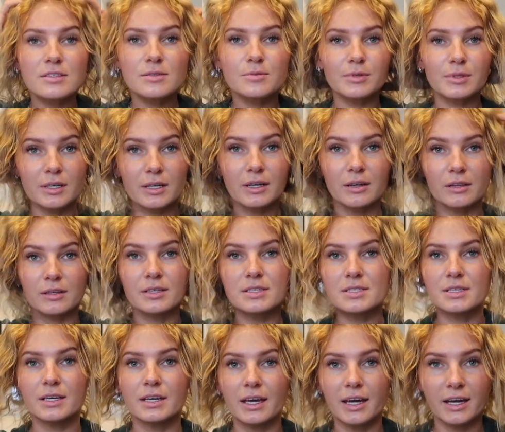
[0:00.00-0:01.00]
is what the hair
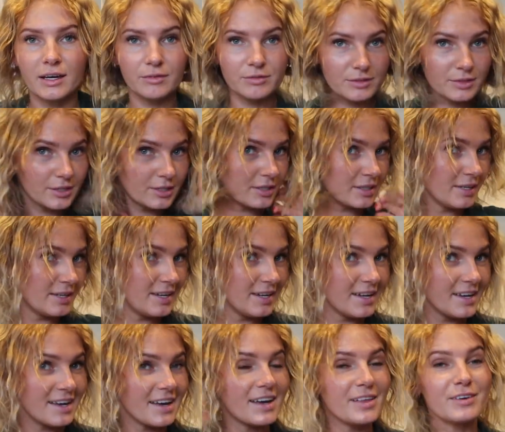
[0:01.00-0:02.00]
looks like after.
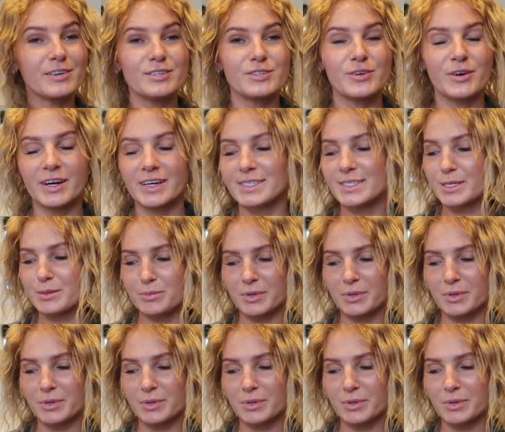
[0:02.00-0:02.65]
It looks crazy,